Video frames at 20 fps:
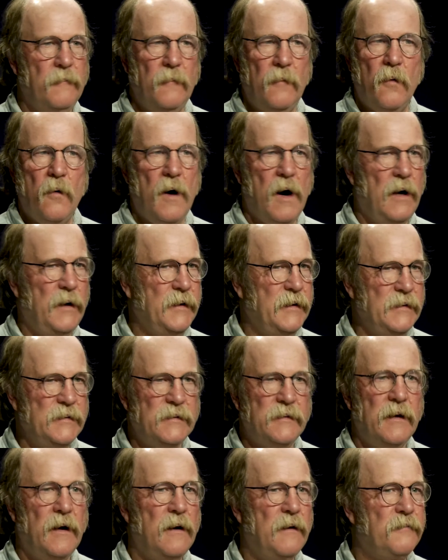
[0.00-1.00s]
quality
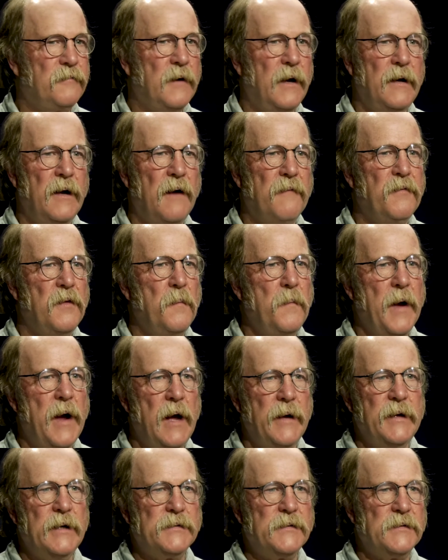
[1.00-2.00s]
stuff right off the
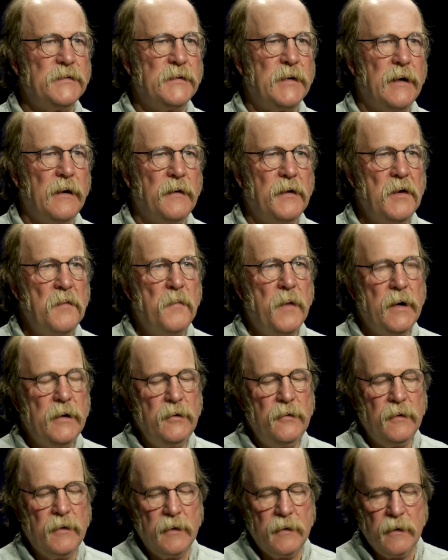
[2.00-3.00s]
bat necessarily, but
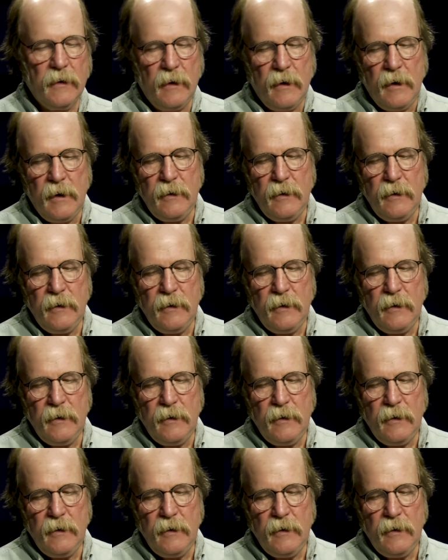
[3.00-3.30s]
you can